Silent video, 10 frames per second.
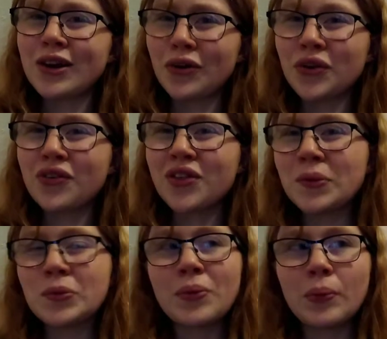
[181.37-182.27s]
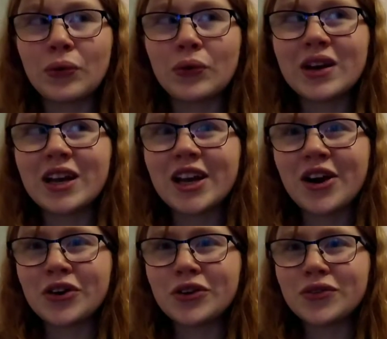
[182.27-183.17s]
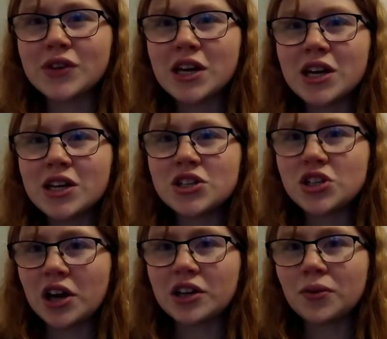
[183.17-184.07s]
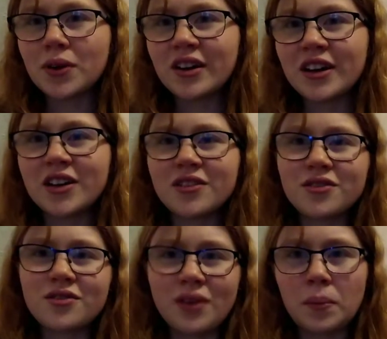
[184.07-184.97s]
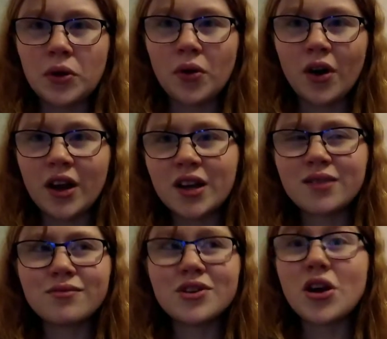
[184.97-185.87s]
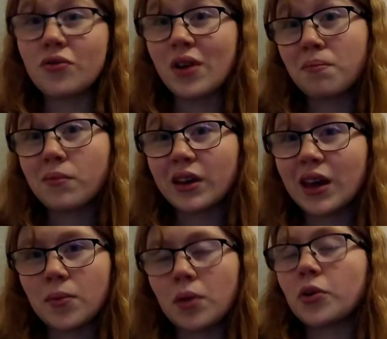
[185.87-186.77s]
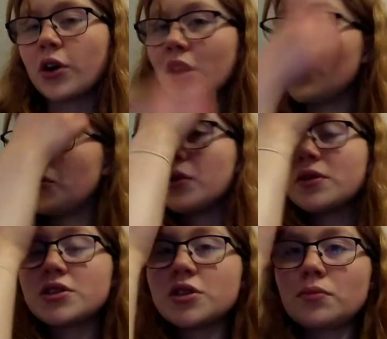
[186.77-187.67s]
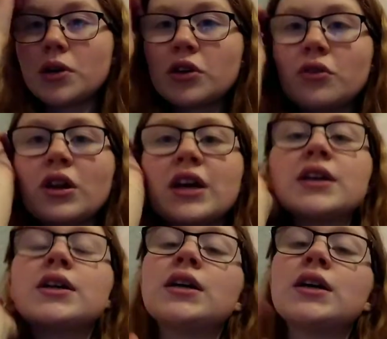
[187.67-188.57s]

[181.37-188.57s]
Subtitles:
a lot of them were born kind of January, February, November came up quite a lot when I was doing my googling.